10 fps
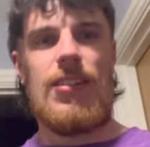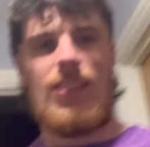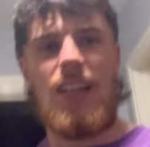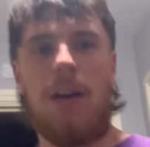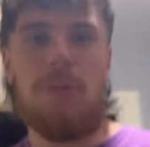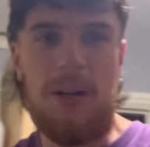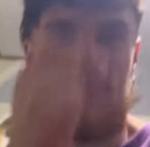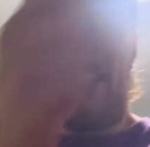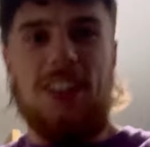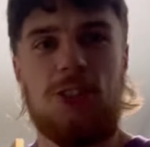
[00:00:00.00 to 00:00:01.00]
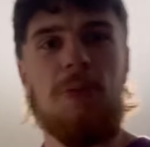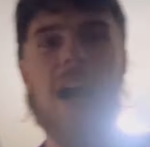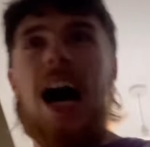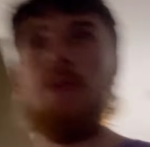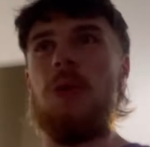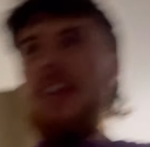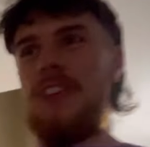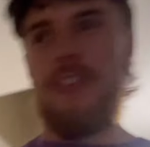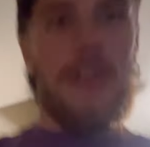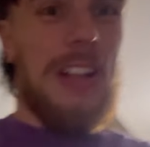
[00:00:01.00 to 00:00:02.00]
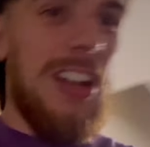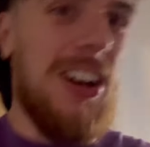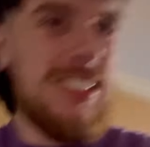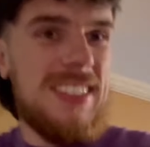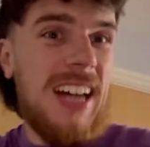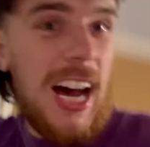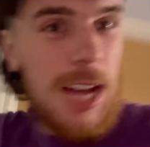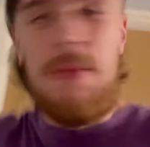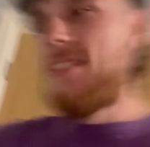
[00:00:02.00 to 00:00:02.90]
I'm about to get something I've wanted for a long time.